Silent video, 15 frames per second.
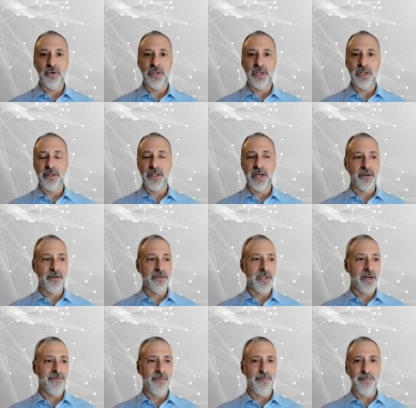You know, they're
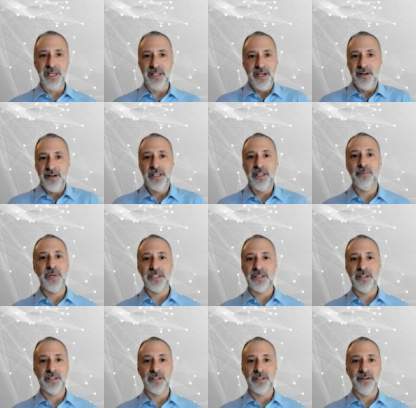in the
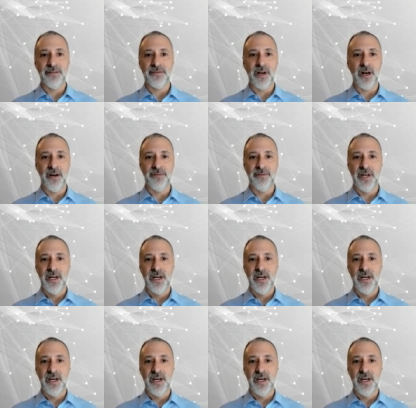business of,